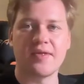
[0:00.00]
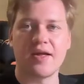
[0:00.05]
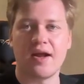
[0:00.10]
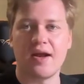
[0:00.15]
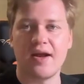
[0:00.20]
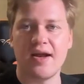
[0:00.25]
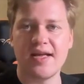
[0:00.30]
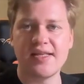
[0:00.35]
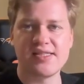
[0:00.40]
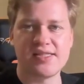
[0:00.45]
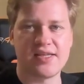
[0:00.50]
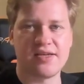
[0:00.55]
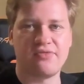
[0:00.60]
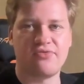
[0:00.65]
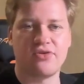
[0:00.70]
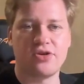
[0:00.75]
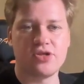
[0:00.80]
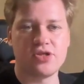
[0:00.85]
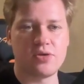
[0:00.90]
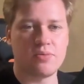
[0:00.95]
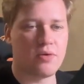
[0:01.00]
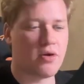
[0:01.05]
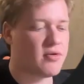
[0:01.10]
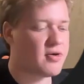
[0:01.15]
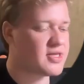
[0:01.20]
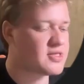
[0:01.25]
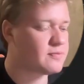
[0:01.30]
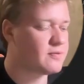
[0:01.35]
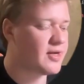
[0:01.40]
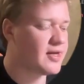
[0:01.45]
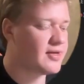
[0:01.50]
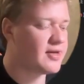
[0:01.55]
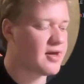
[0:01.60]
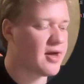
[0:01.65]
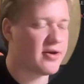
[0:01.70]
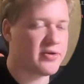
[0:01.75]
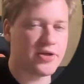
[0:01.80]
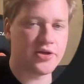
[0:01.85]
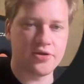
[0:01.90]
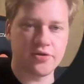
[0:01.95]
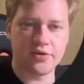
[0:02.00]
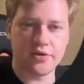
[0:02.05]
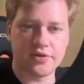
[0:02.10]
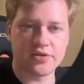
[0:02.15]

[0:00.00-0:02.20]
Let's first of all explain how you do it.